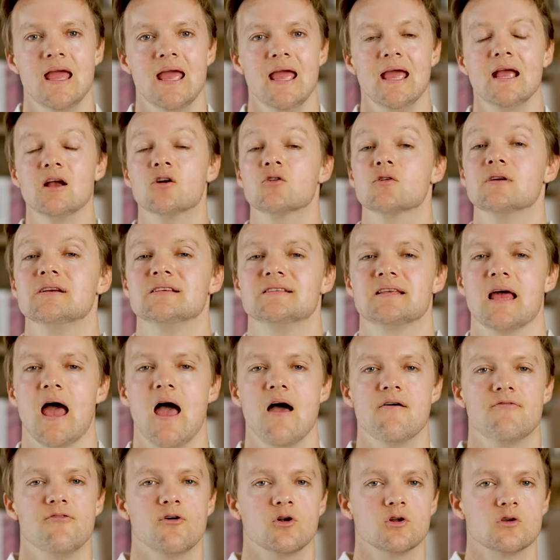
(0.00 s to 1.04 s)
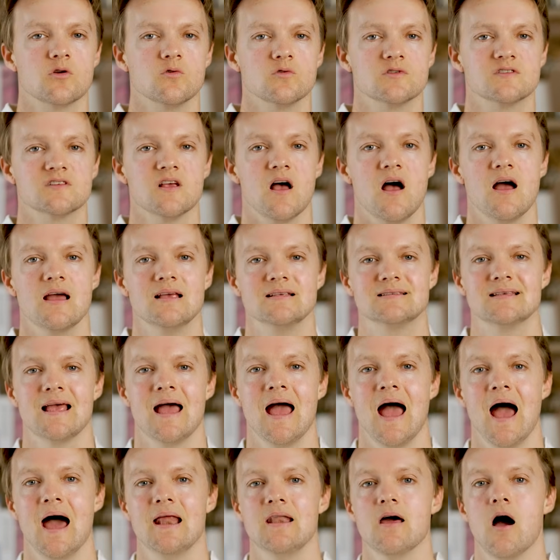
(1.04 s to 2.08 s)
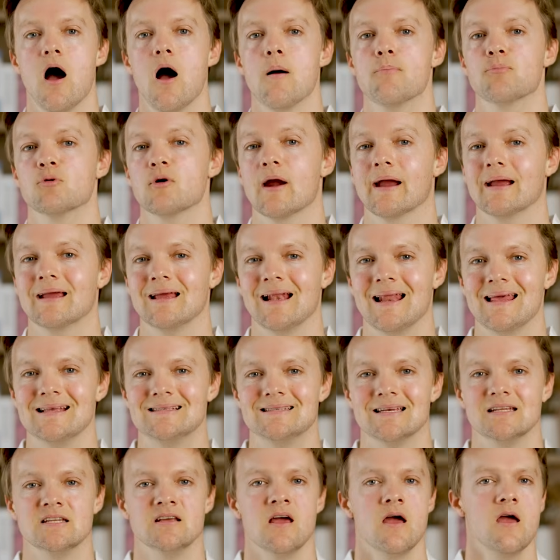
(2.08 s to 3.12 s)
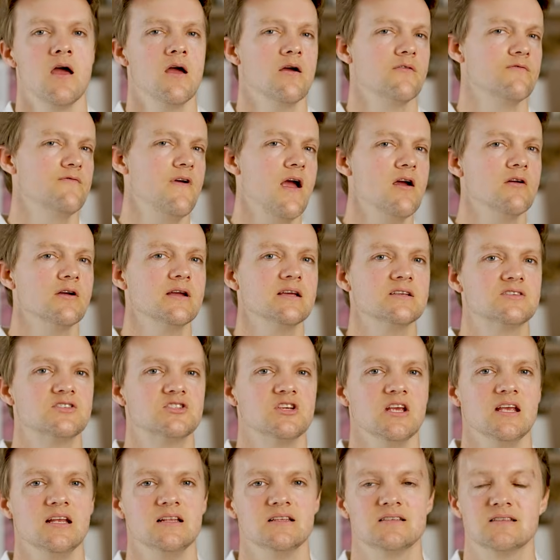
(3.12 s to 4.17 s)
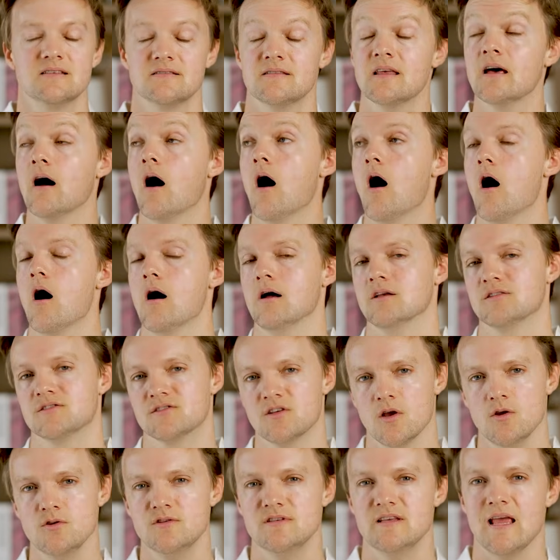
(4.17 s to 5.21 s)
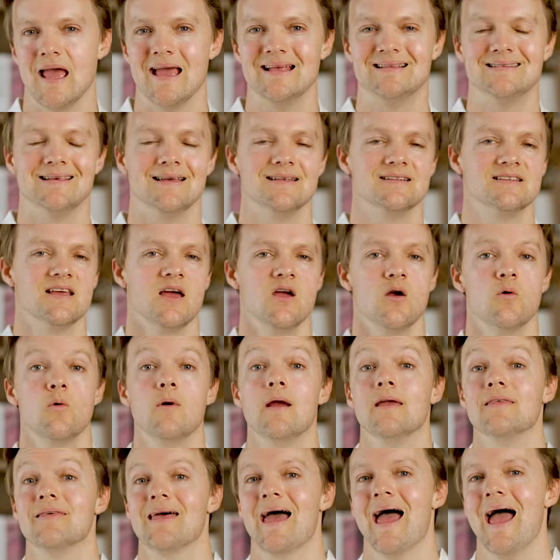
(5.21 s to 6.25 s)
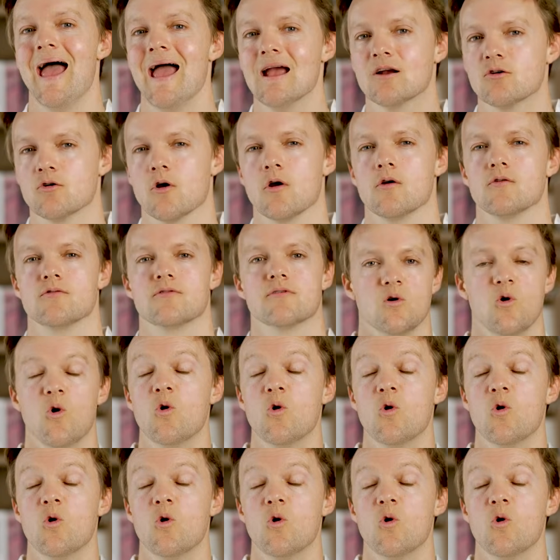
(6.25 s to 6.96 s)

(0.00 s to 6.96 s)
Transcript: increased hair follicle size, and upregulated various genes that are associated with hair growth.